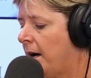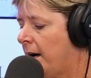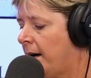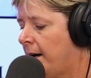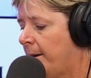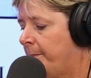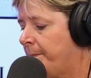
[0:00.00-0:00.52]

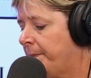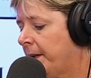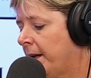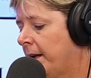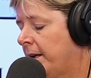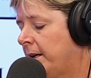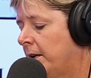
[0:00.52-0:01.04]
Um,
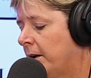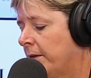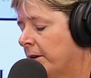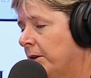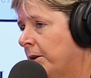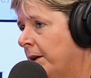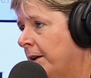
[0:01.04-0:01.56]
you know,
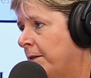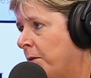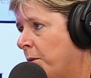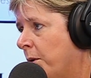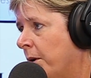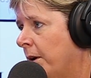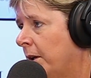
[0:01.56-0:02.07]
they're looking
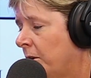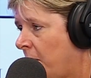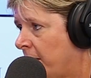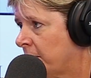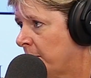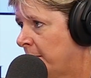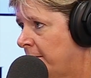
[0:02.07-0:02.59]
for a
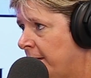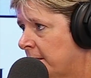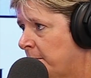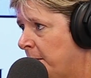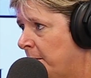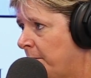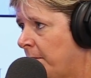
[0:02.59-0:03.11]
long term
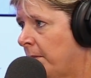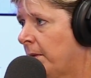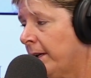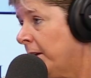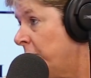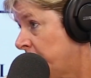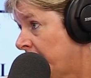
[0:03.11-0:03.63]
investment,
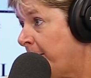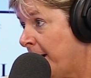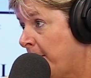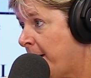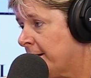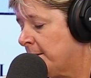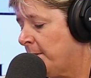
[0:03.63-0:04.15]
like you said,
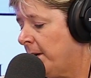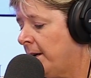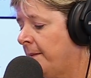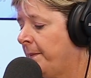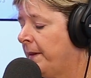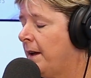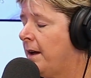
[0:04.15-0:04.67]
mailbox
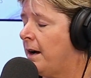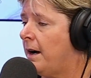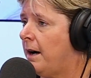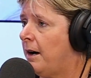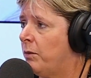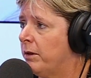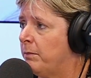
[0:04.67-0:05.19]
money,
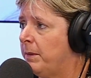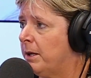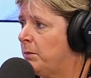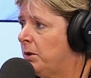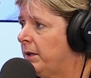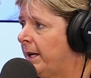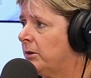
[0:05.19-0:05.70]
uh, with
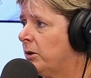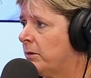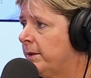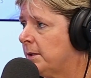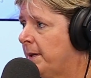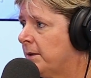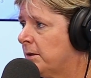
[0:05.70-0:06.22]
minimal landlord
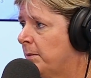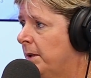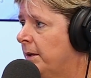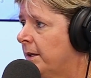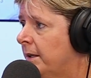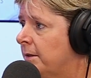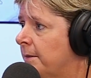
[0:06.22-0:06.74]

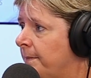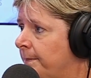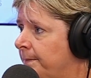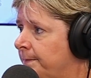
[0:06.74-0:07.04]
responsibilities.